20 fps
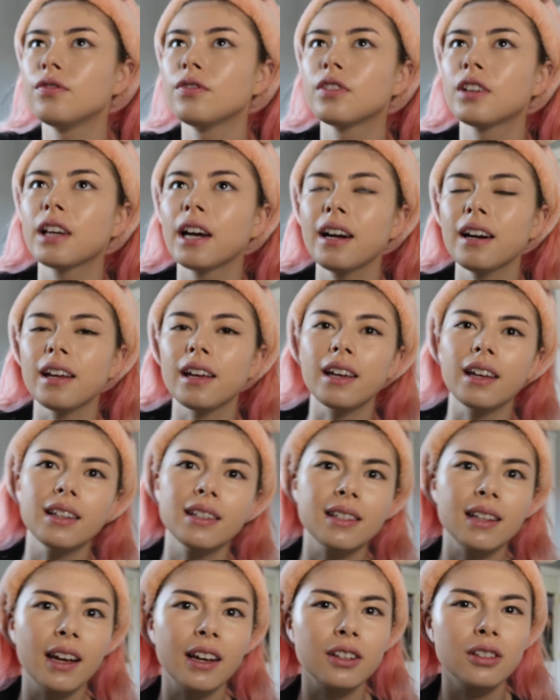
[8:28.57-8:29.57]
kind of
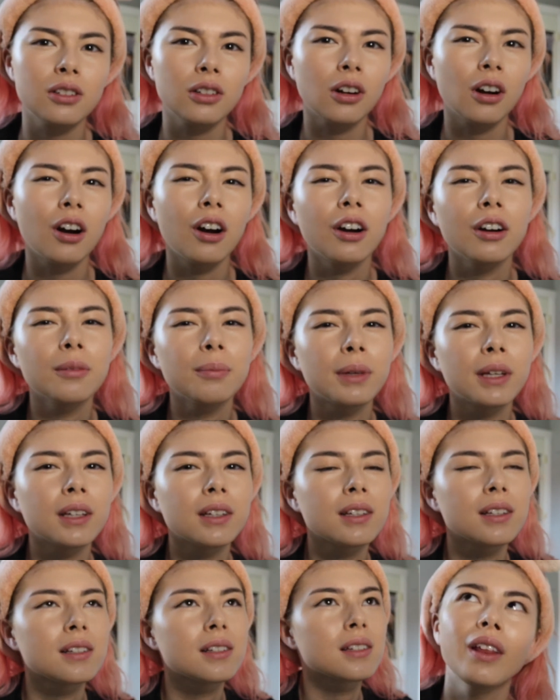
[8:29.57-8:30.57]
hits extra hard
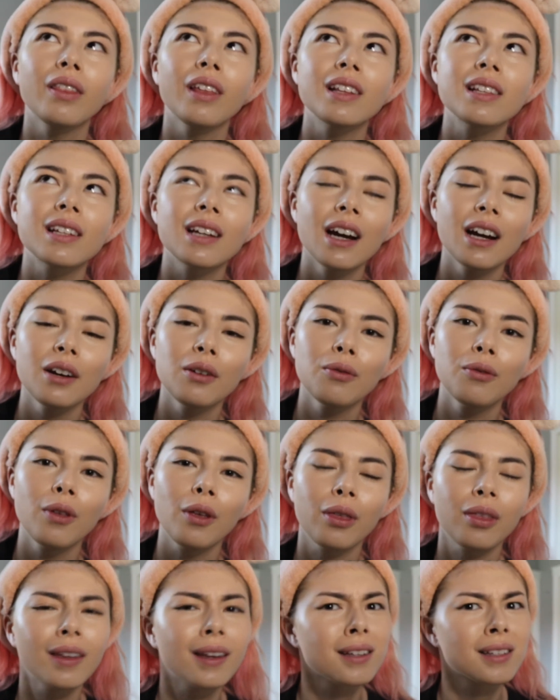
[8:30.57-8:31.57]
because that's kind of the
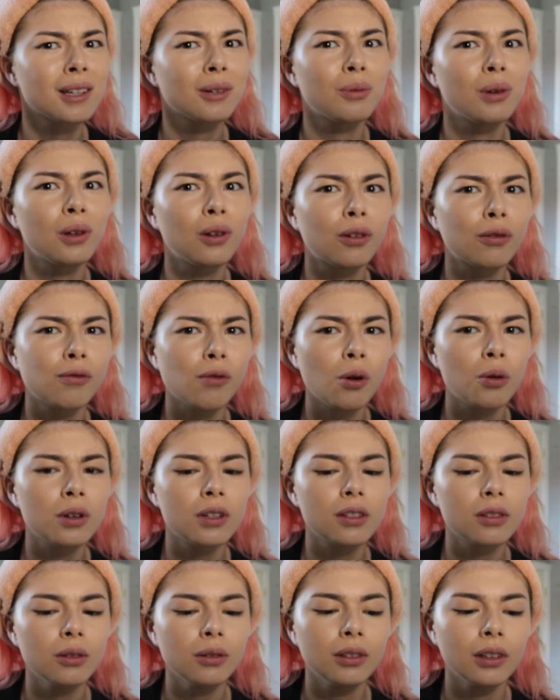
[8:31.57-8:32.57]
things that we look forward
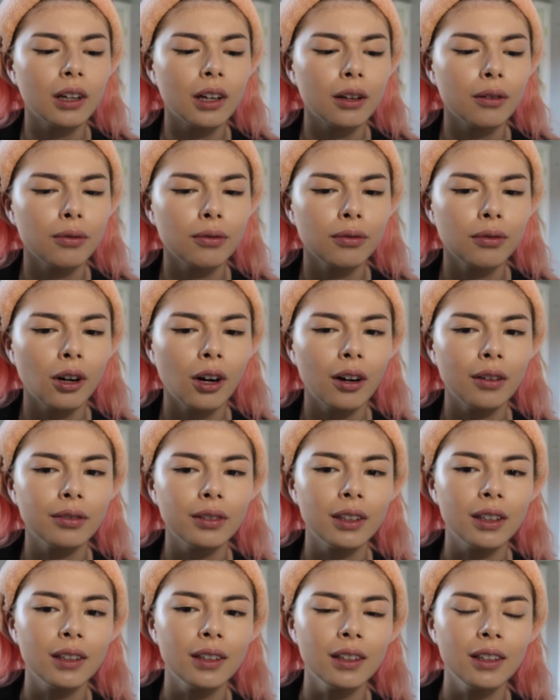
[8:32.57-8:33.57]
to in life
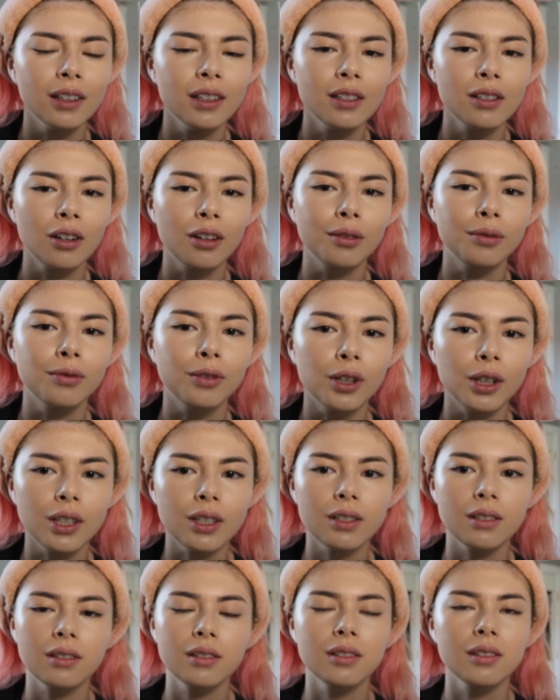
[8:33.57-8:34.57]
often. It is our
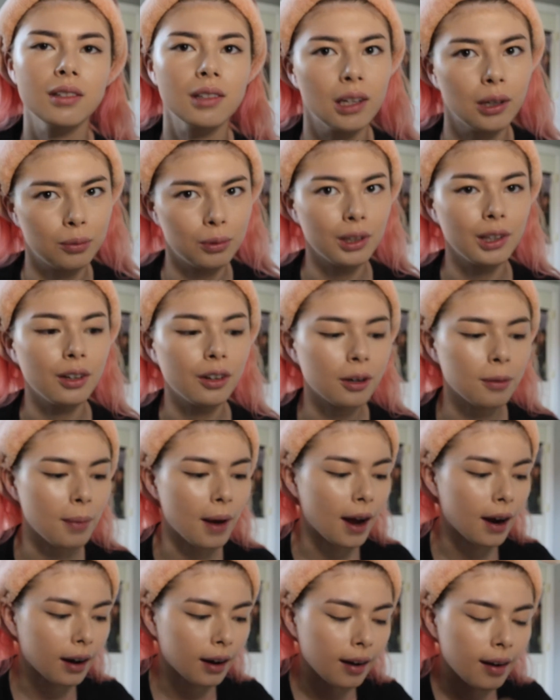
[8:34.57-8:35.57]
firsts that we look
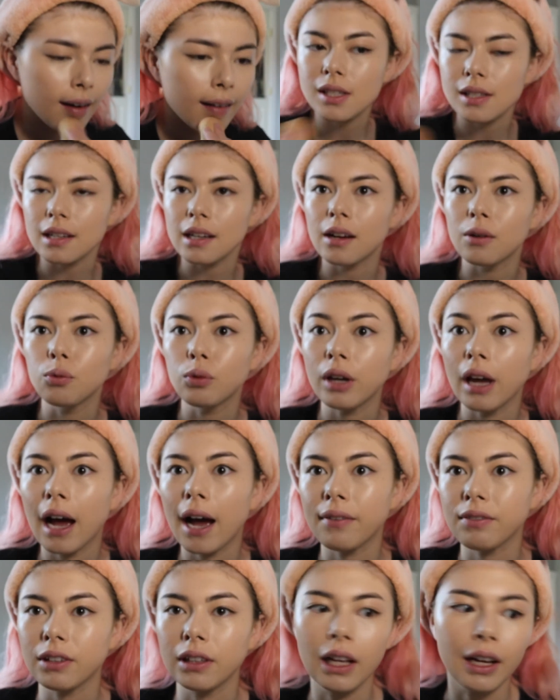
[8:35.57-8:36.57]
back at. Once again, we
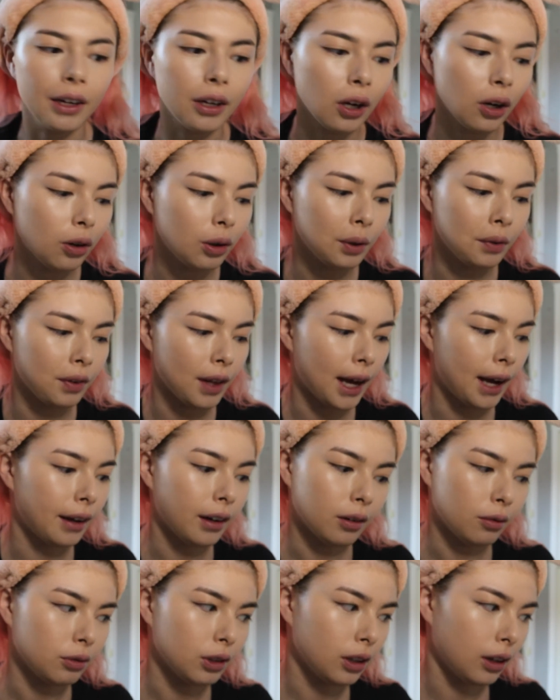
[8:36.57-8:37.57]
have to let go of that
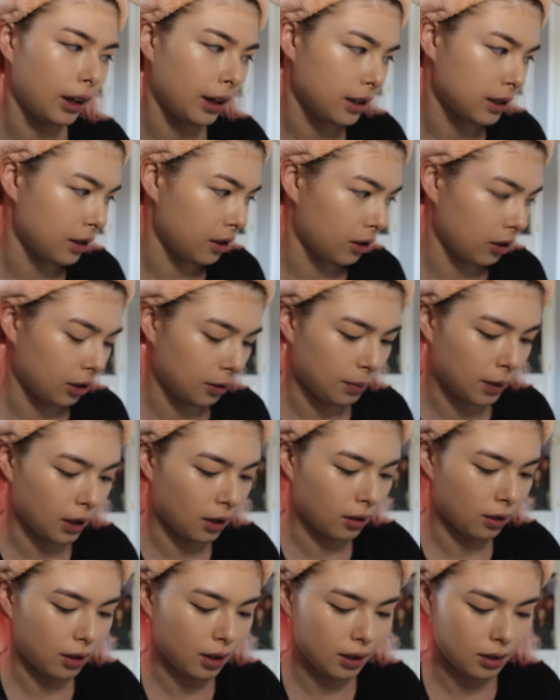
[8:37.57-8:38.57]
and realize that there are
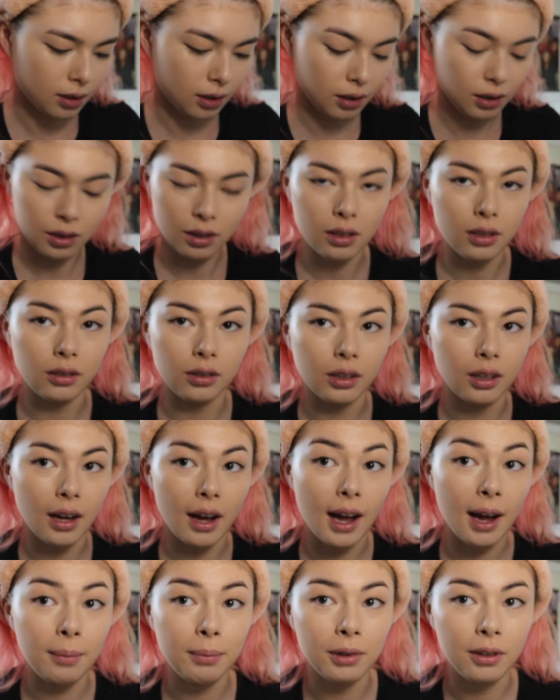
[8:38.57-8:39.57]
bigger things and it's still gonna
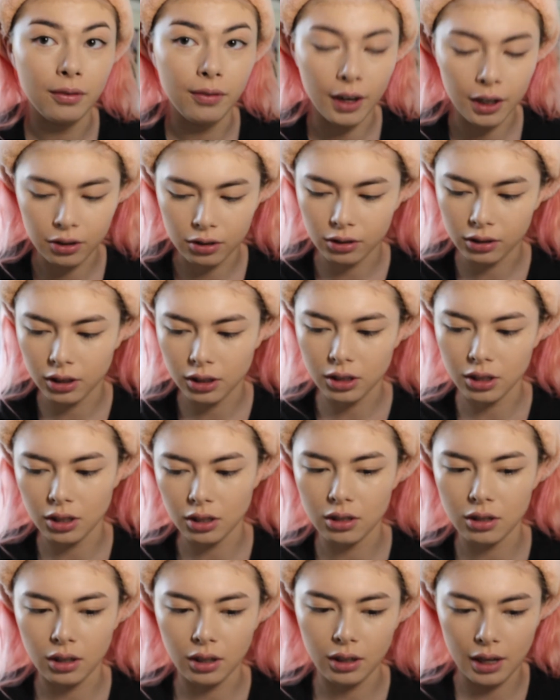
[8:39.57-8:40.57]
happen eventually, it's
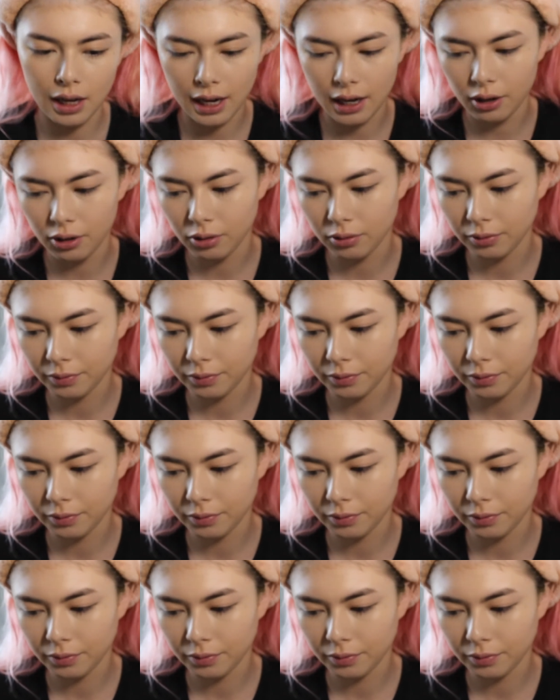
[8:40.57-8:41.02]
just not now.